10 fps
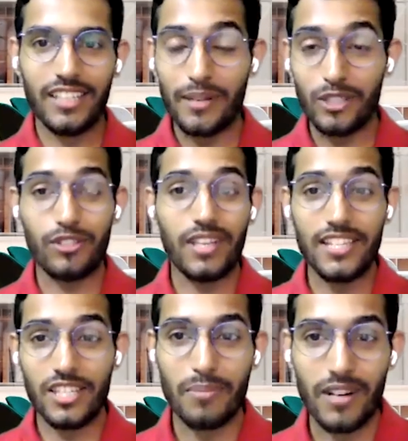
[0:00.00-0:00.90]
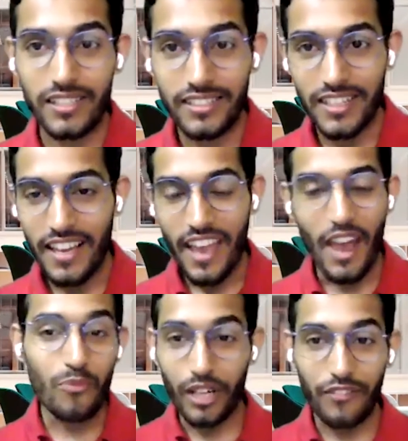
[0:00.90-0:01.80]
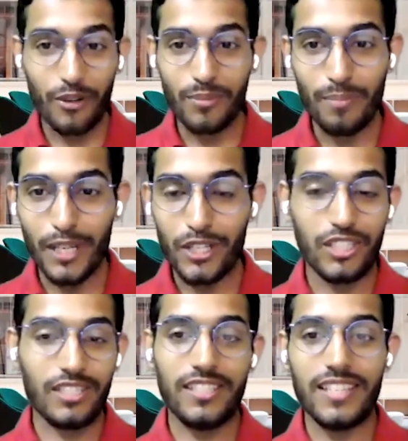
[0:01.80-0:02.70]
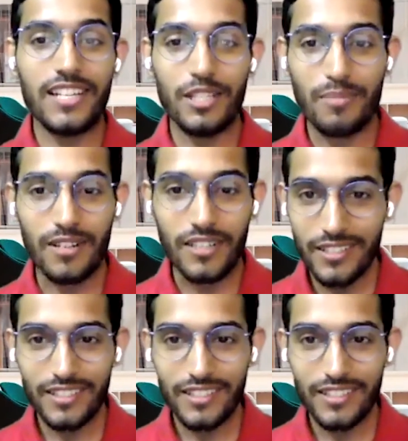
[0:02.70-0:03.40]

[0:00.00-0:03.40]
coming to Zanzibar and working from the beaches in Zanzibar?